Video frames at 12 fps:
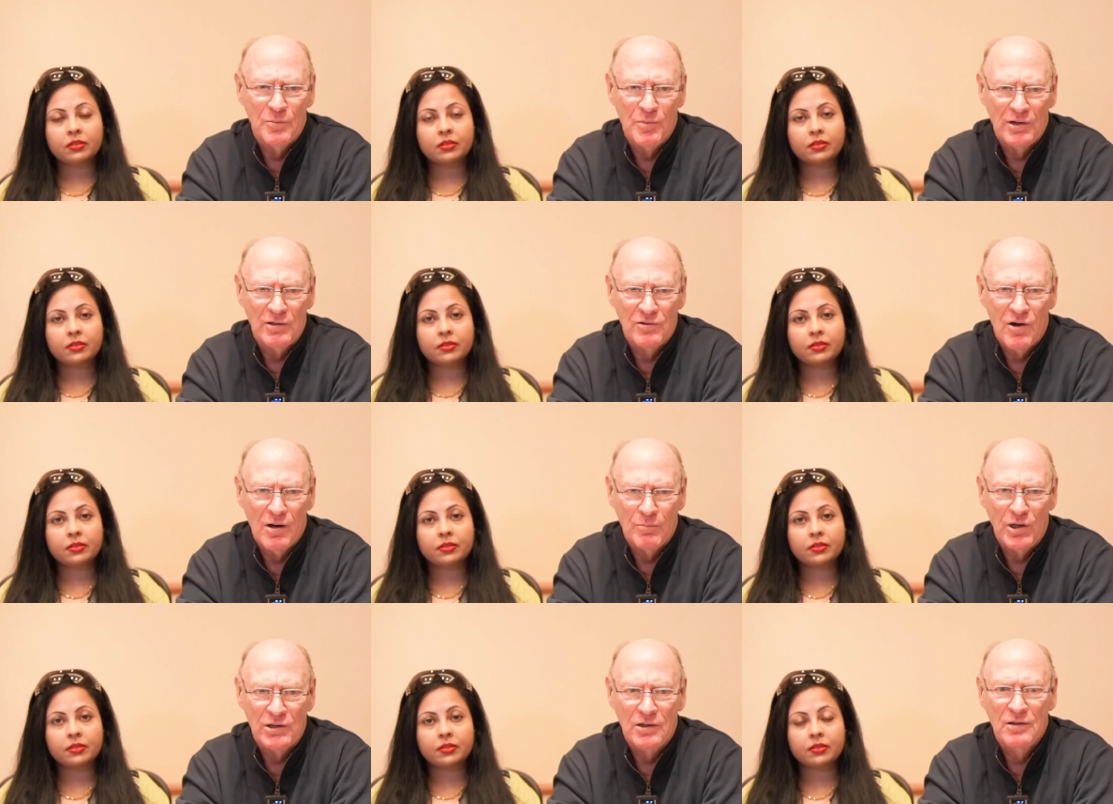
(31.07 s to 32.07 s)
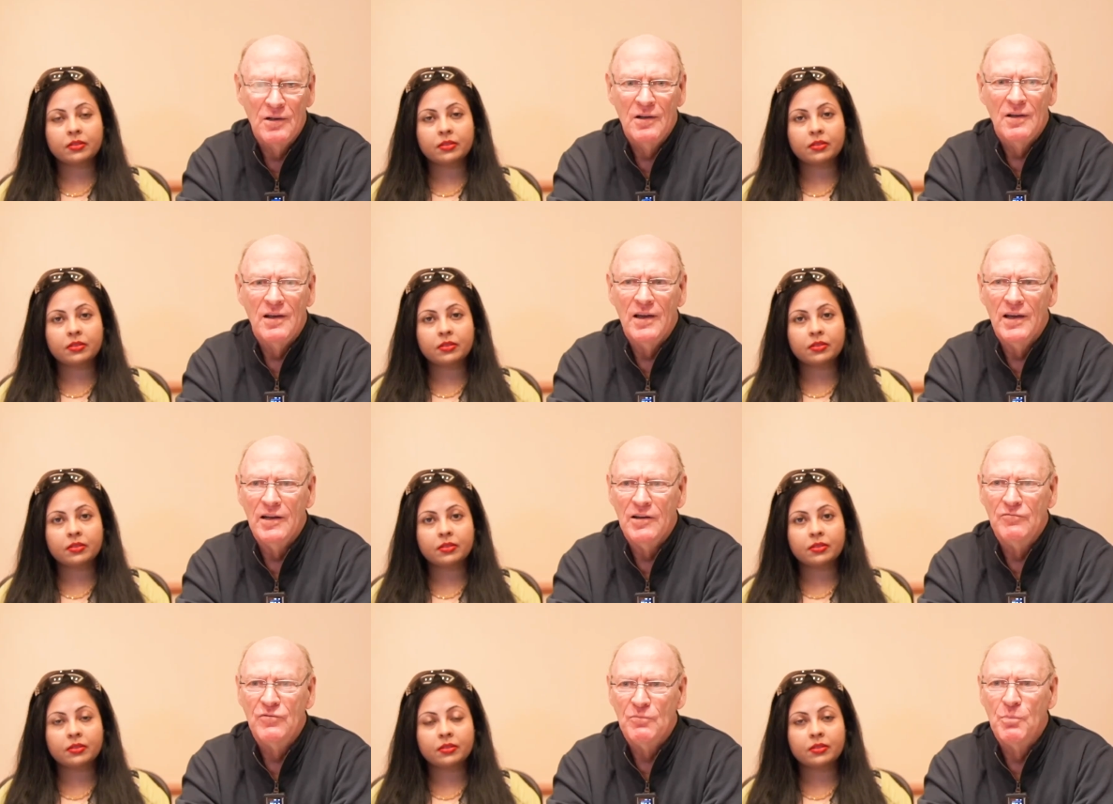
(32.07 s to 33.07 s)
Speaker 1: about a topic, and
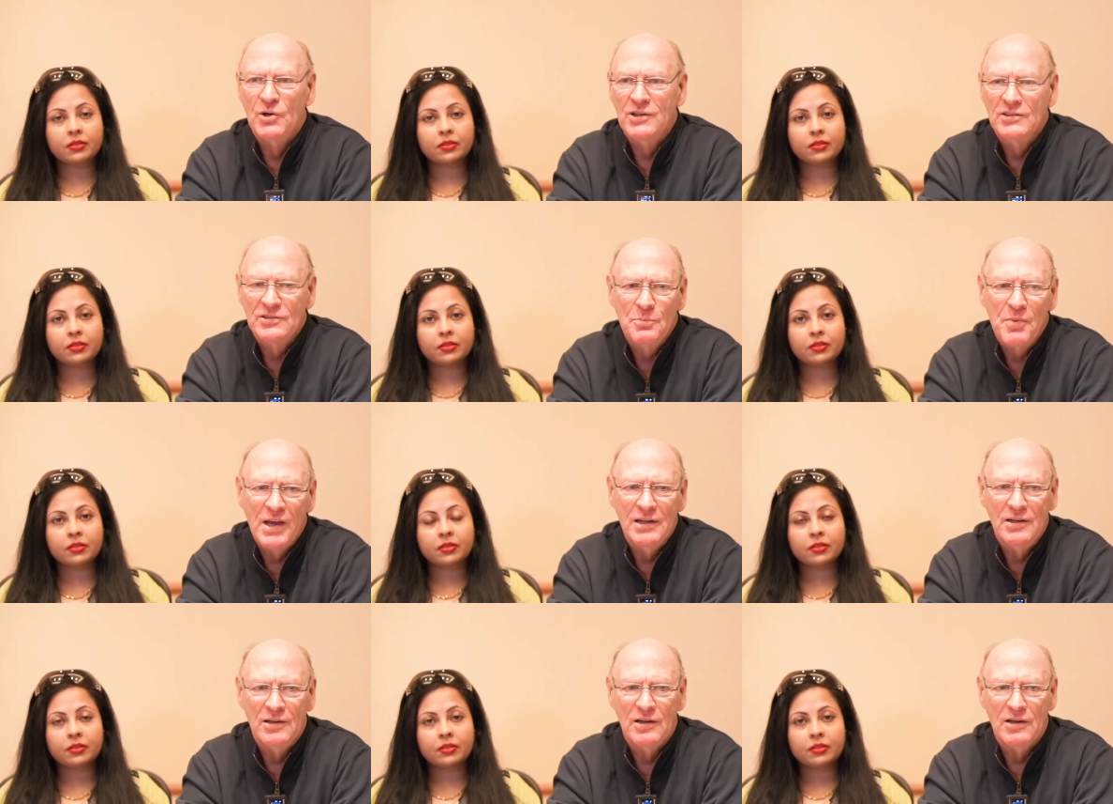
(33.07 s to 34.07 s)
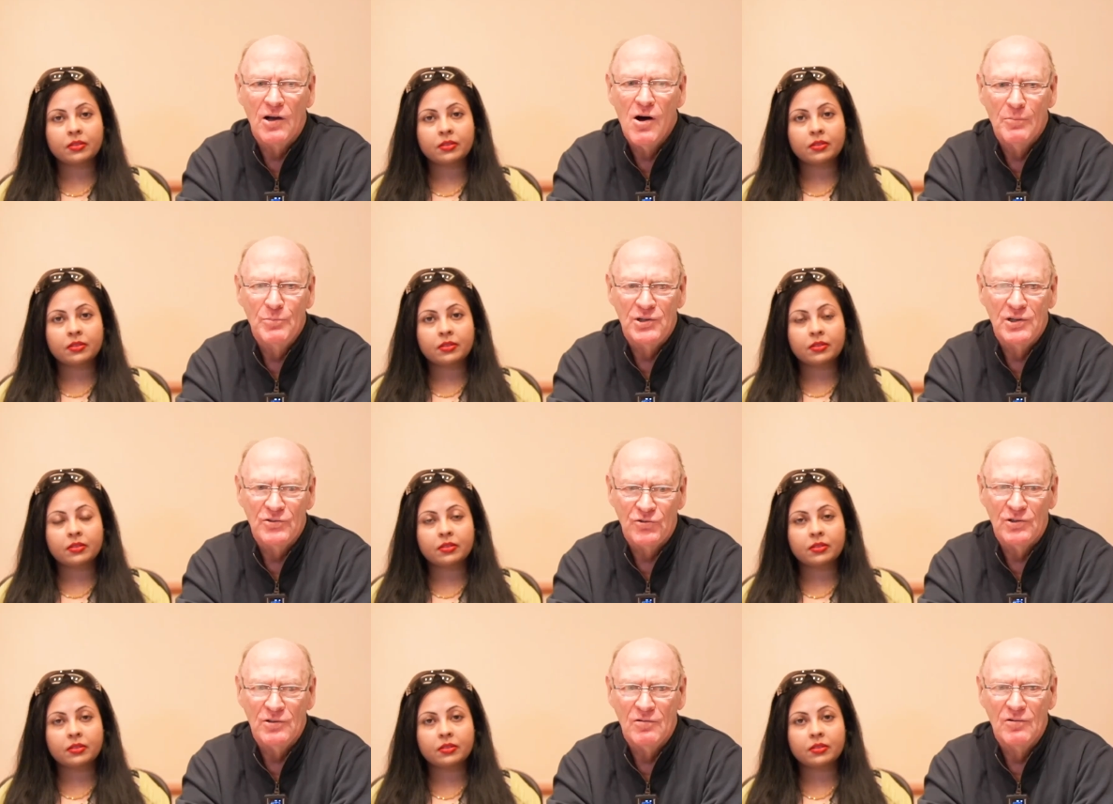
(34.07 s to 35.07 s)
if you participated in a
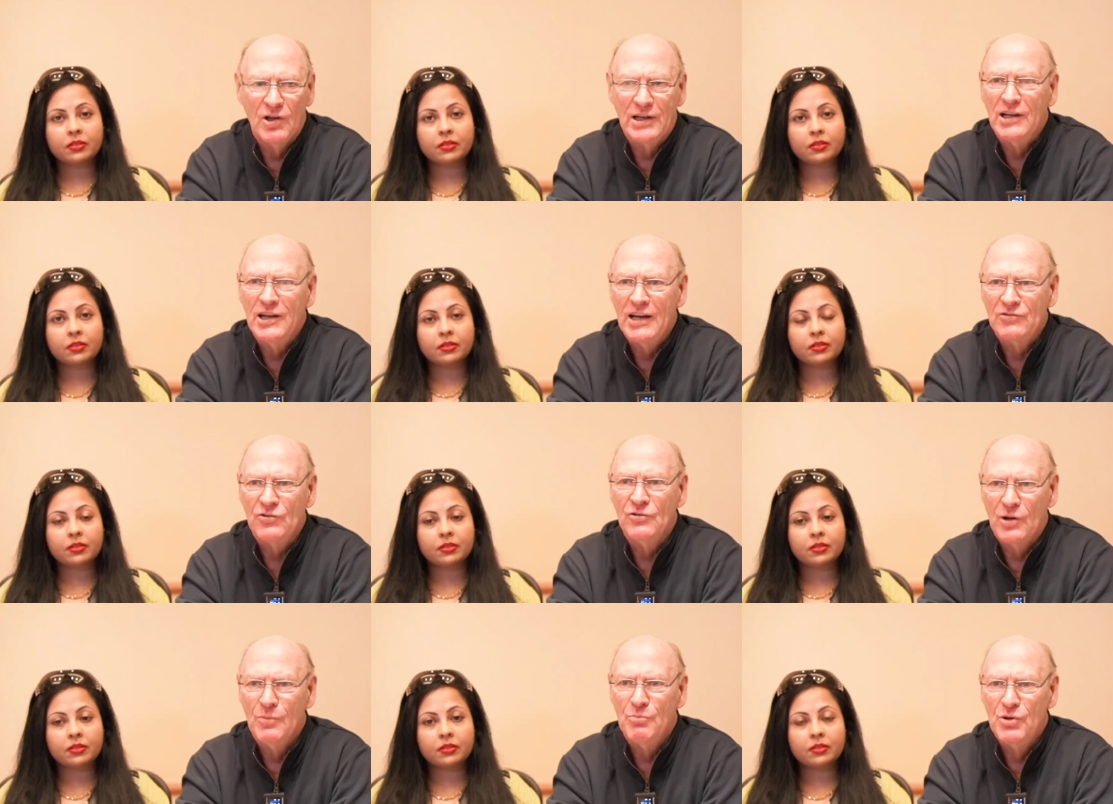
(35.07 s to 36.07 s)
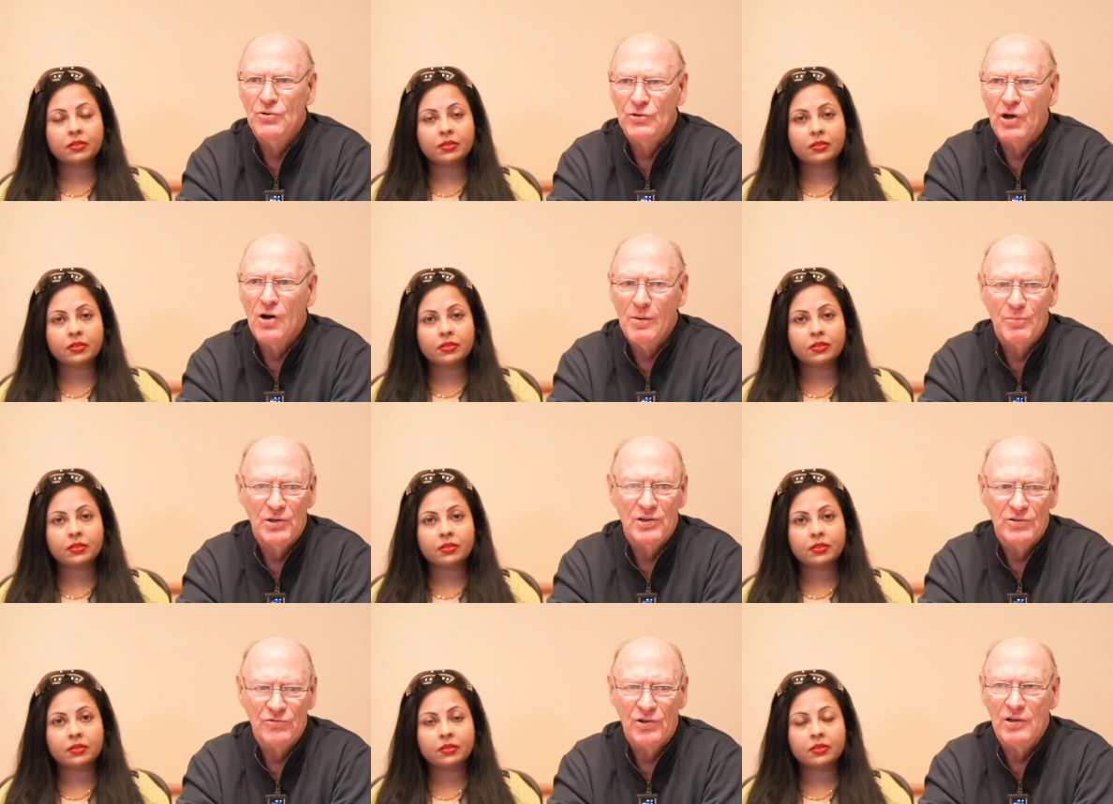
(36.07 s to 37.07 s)
competition, like a national computer
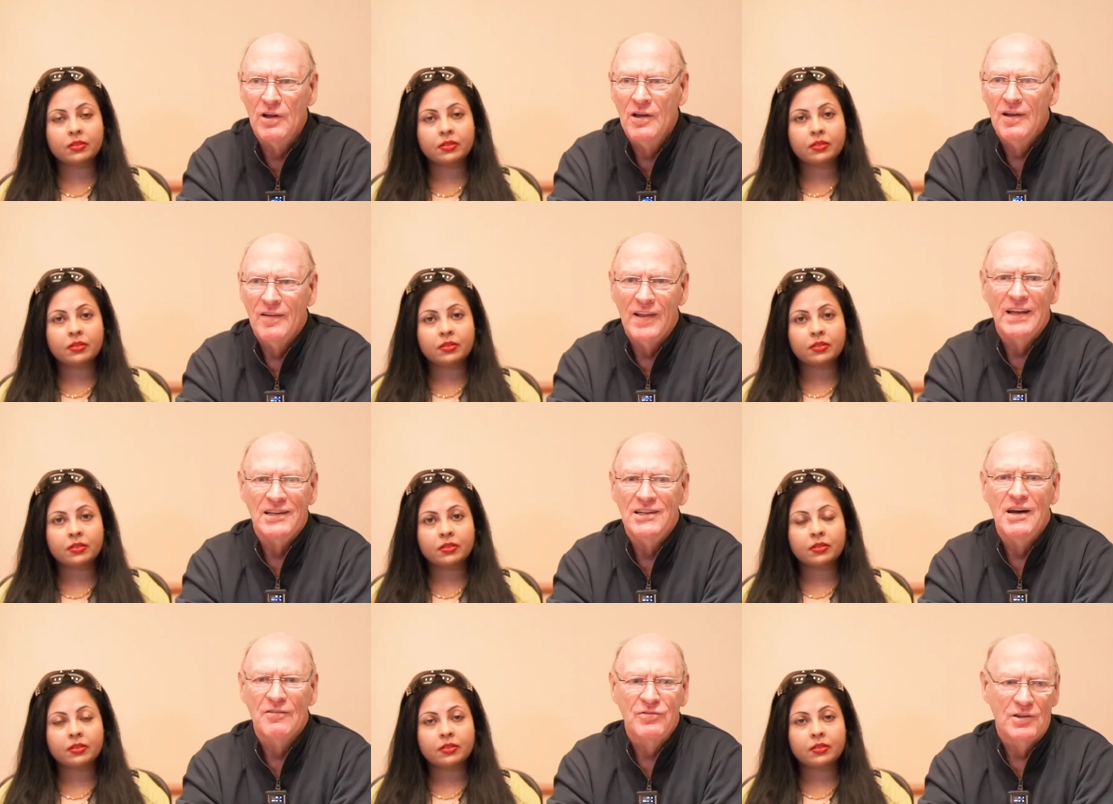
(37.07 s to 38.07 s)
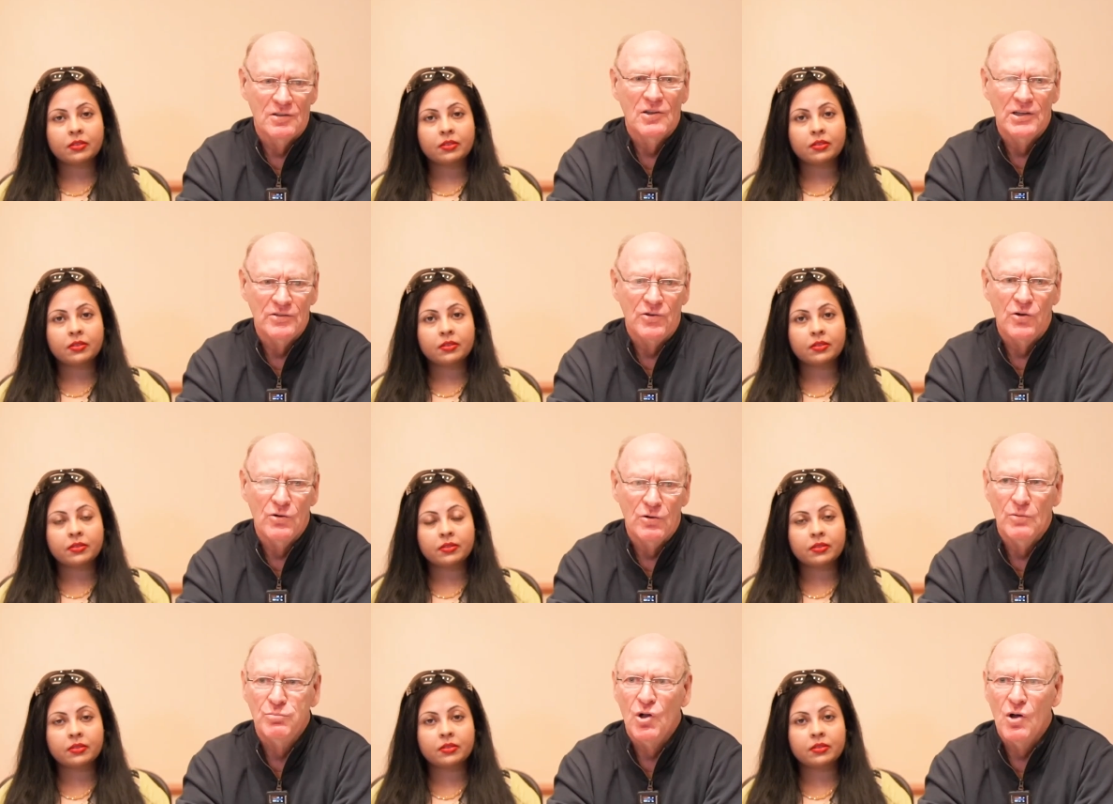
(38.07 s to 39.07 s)
competition, that definitely is going to
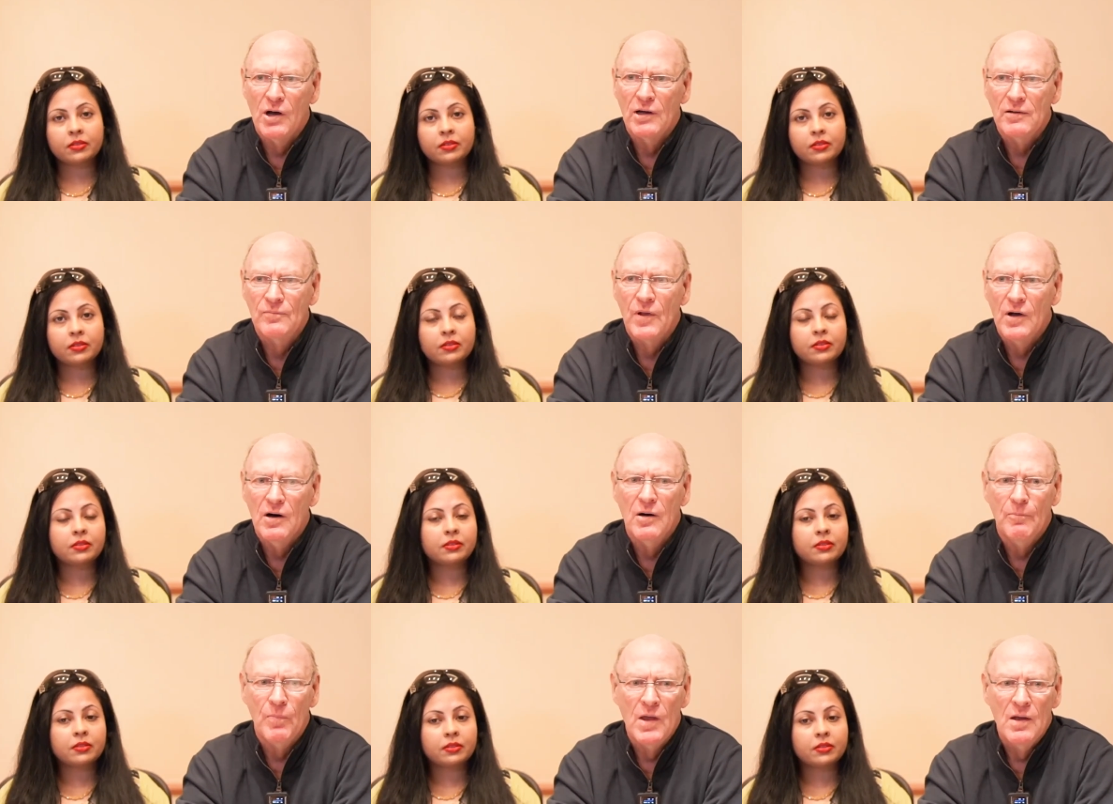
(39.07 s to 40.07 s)
apply. Um,